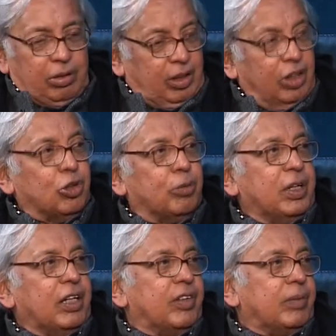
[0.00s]
it should be
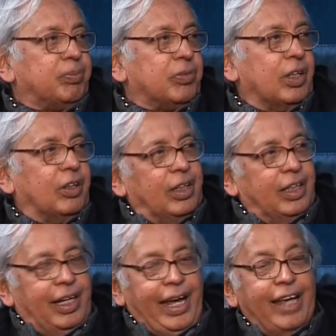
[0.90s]
given.
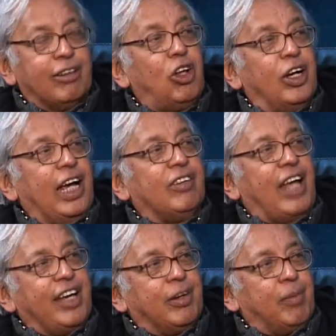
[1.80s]
As long as
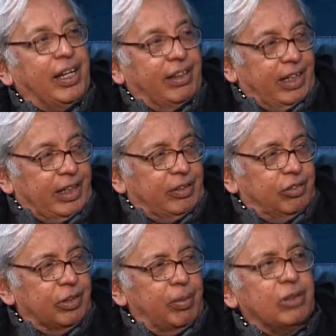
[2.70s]
I remain there
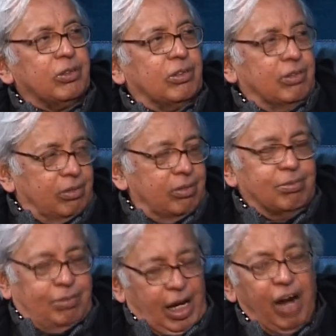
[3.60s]
for about,
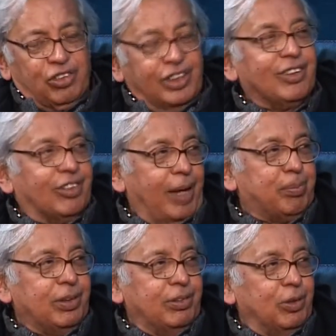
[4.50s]
after this
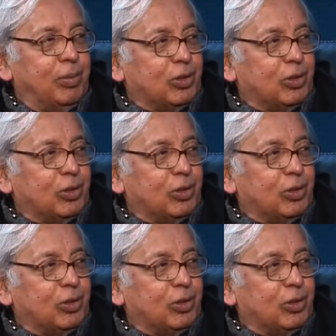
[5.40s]
happened, for about